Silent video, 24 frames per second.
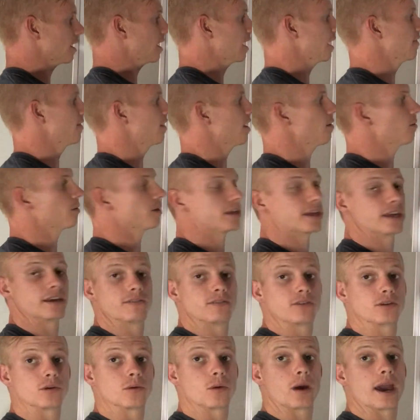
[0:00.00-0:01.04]
and they would give
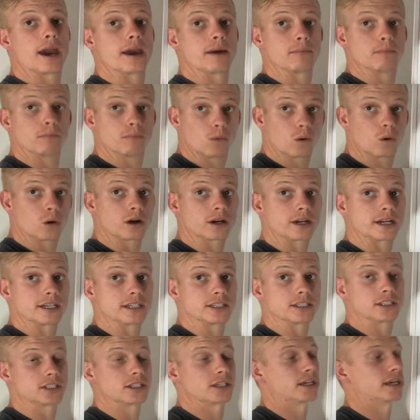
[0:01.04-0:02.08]
you a
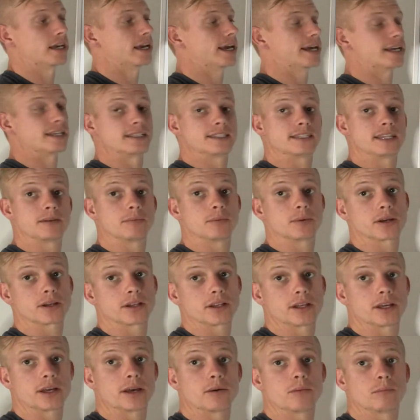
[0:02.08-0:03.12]
mortgage. And
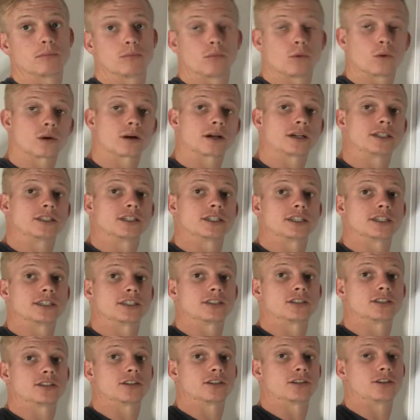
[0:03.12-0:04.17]
typically
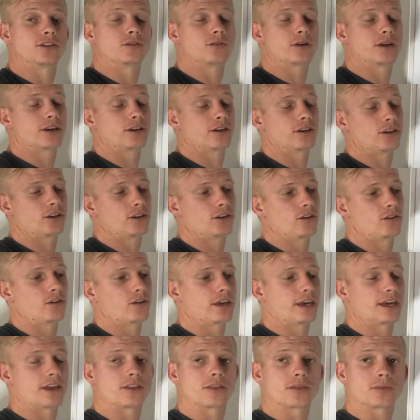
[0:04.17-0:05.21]
mortgages, you can
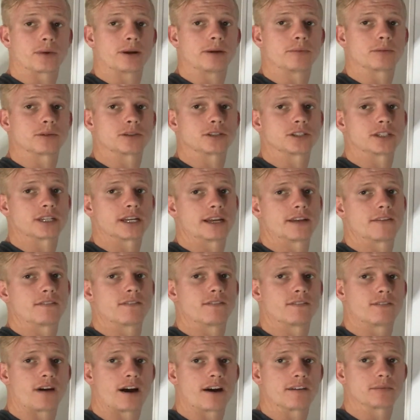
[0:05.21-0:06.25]
get 3%,
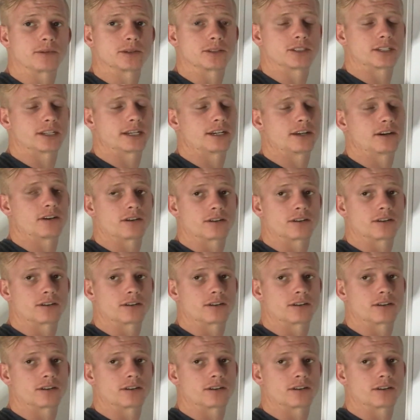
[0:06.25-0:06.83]
5%,